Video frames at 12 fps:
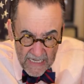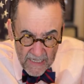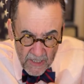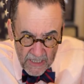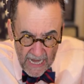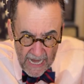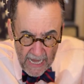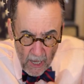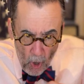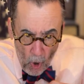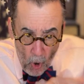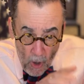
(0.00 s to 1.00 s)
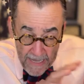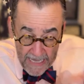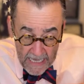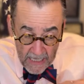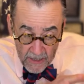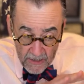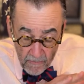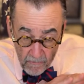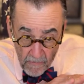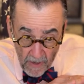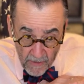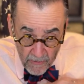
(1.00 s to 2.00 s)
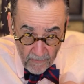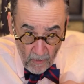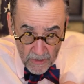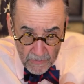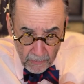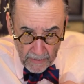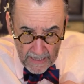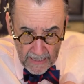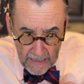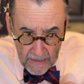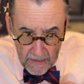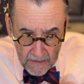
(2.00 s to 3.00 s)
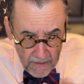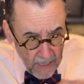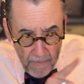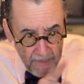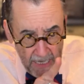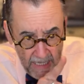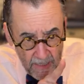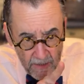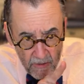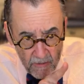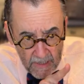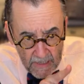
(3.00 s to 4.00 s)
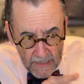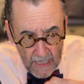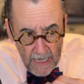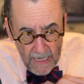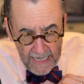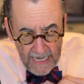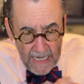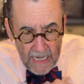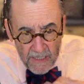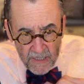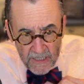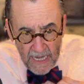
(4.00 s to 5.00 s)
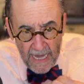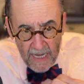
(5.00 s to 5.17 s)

say on his divorce pleadings, tell me he didn't do this. He didn't say and